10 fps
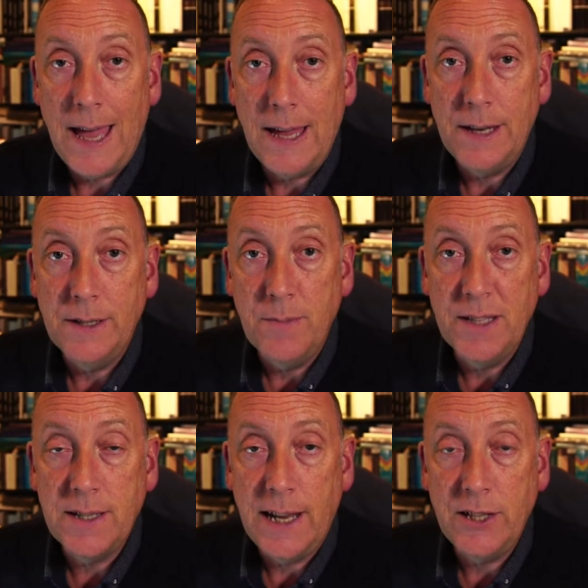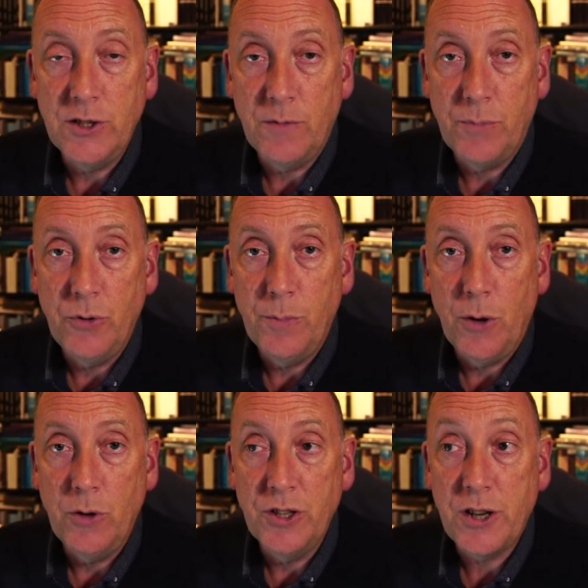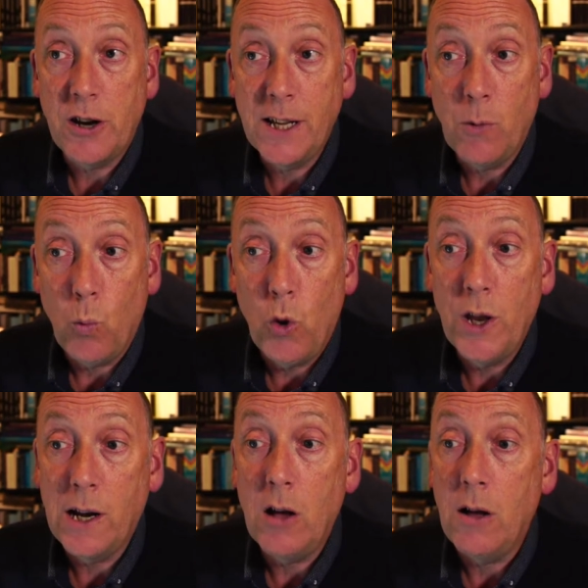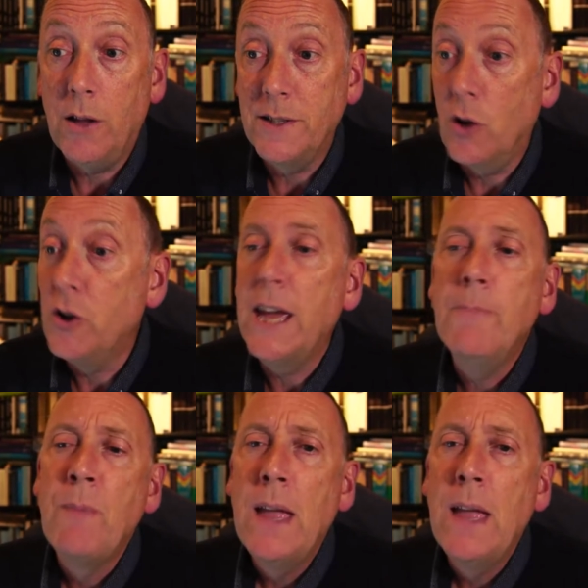and the Myths and Legends of Brú na Bóinne starting at one o'clock on Sunday.